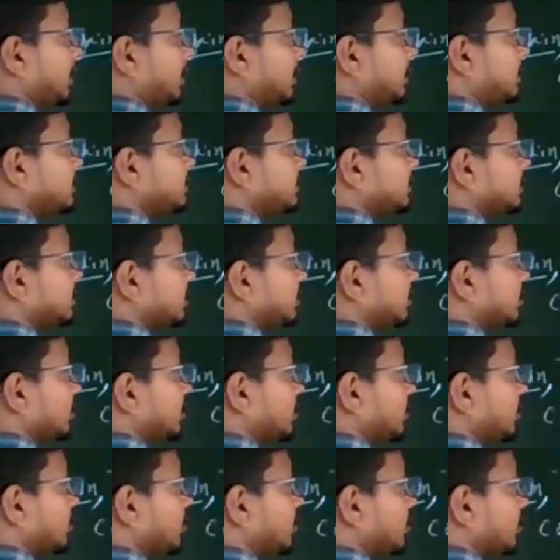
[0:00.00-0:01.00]
plus
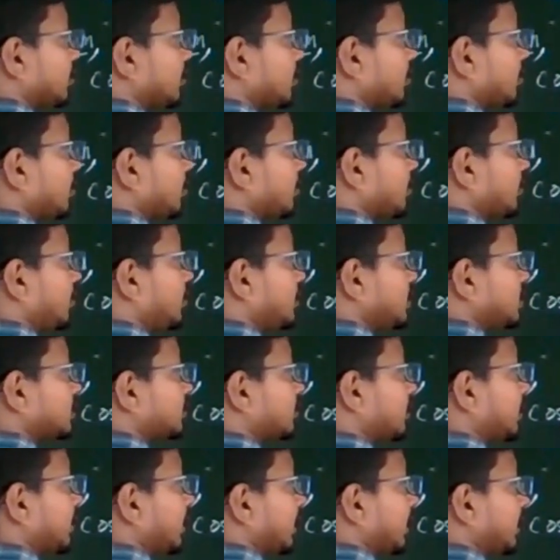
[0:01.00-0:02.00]
cot
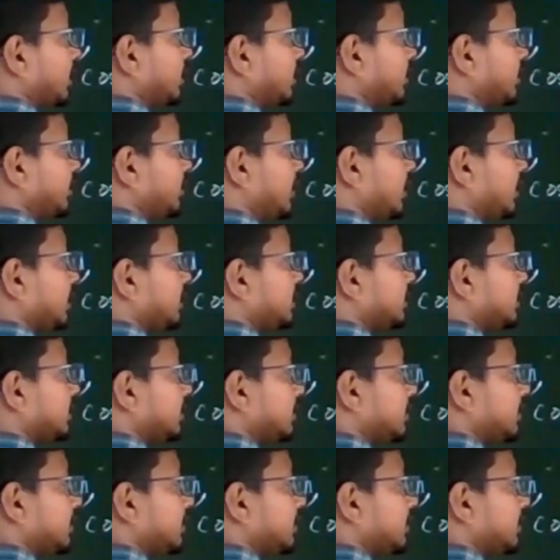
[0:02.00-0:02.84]
square a right